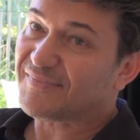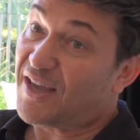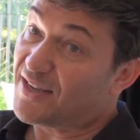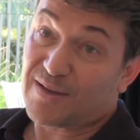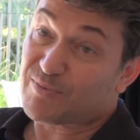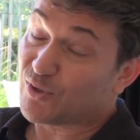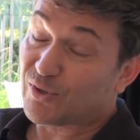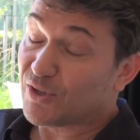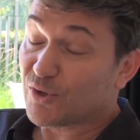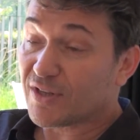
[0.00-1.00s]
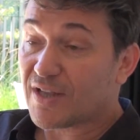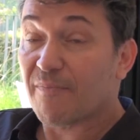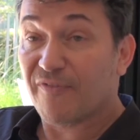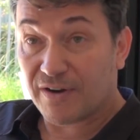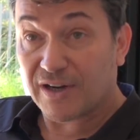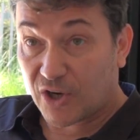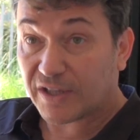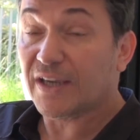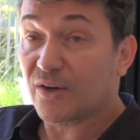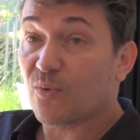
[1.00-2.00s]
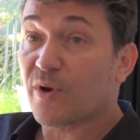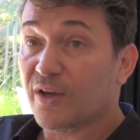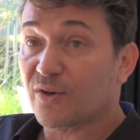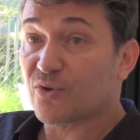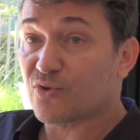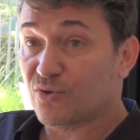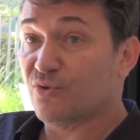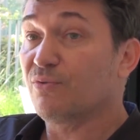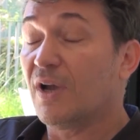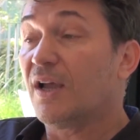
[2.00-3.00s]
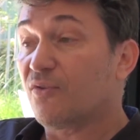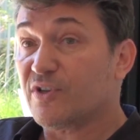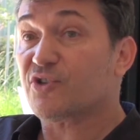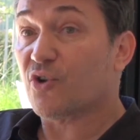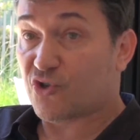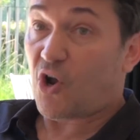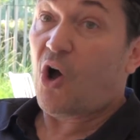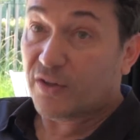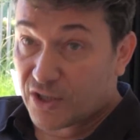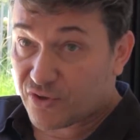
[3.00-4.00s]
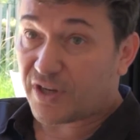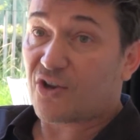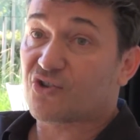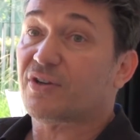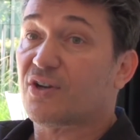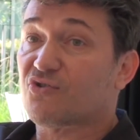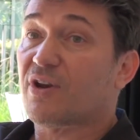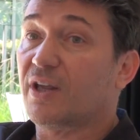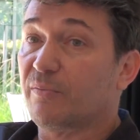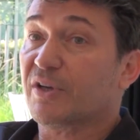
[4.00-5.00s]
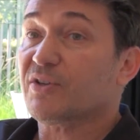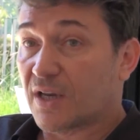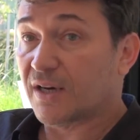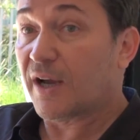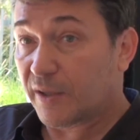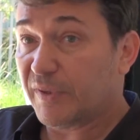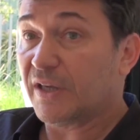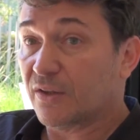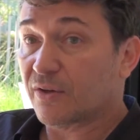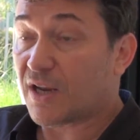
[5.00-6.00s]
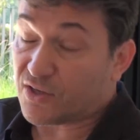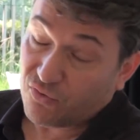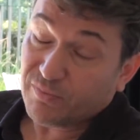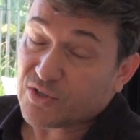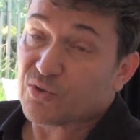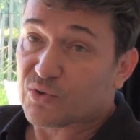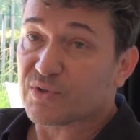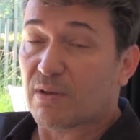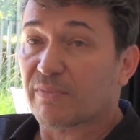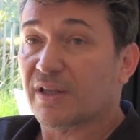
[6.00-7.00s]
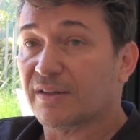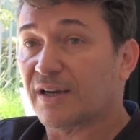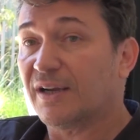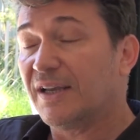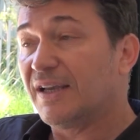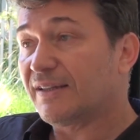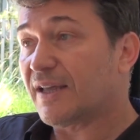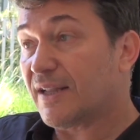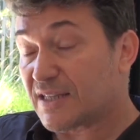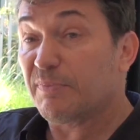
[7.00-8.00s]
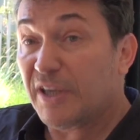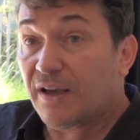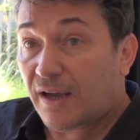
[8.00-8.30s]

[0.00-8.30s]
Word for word: Yes, absolutely. I'm very lucky in a way, to do research on education and training, because I like being in the classroom. That's also something that's me.